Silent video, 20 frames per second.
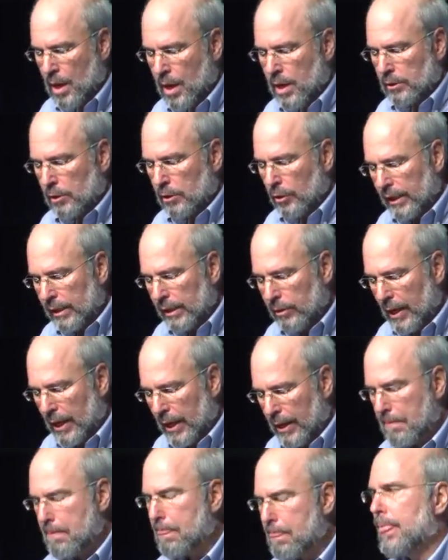So
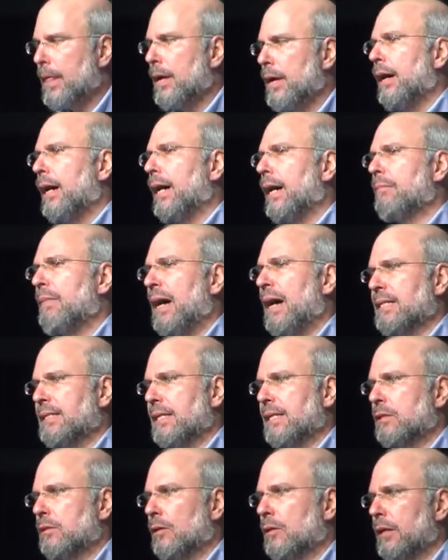anyway, as
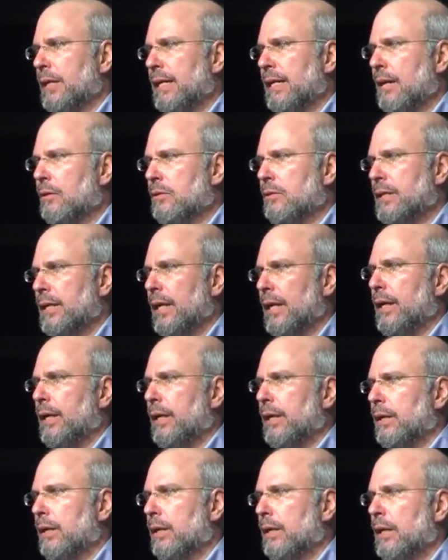I started out
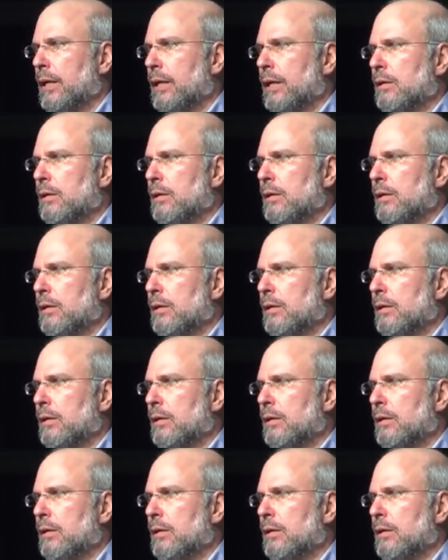saying,